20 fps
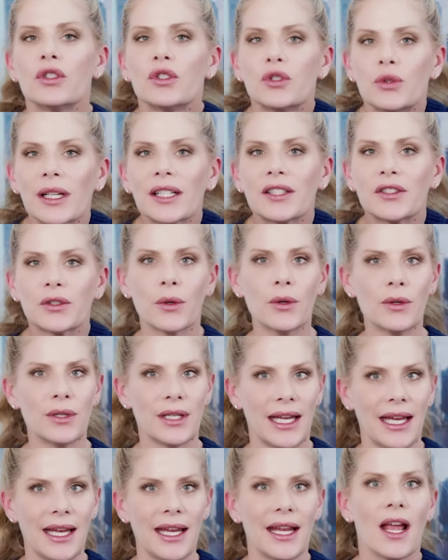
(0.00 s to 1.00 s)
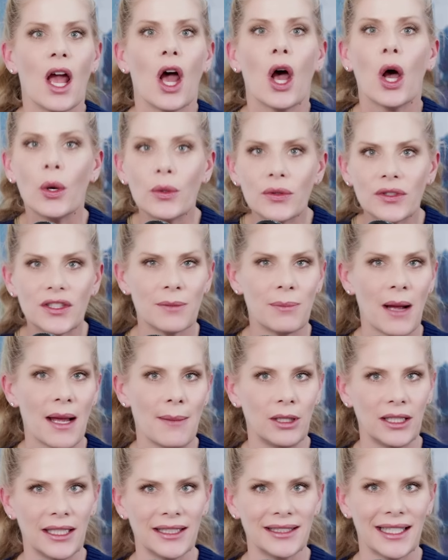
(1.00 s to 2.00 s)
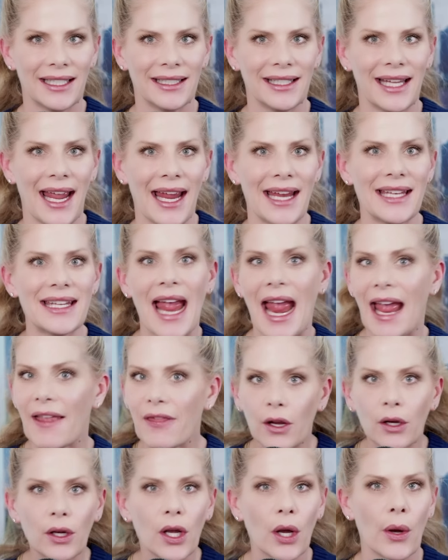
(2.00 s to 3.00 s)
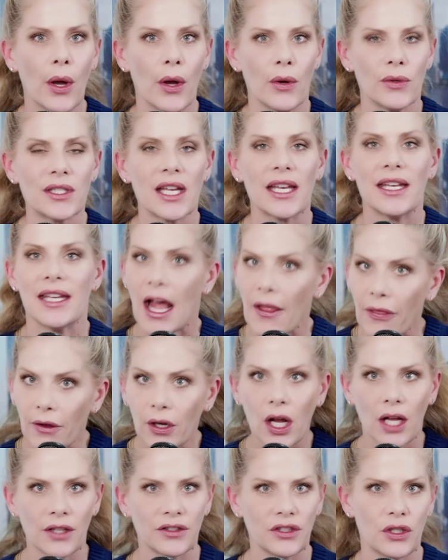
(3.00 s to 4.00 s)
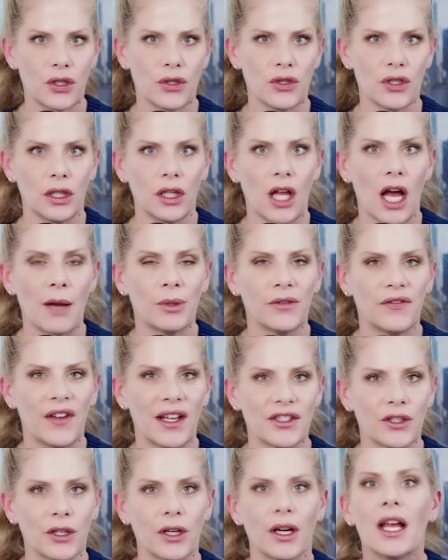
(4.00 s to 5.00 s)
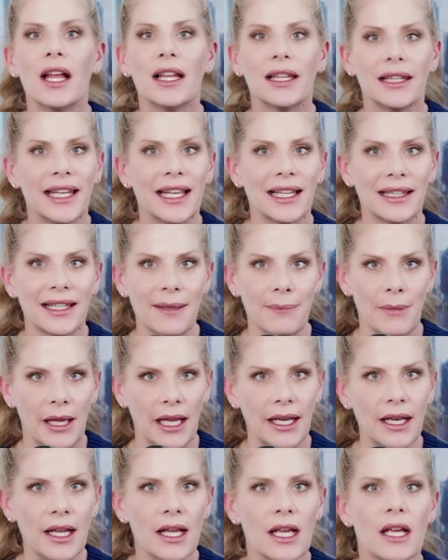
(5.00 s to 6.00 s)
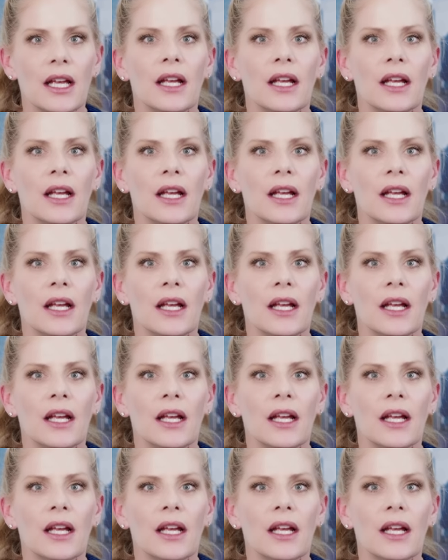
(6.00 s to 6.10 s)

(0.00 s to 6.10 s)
Strict Scrutiny, hosted by Melissa and Kate, and their co-host, another constitutional law professor, Leah Littman,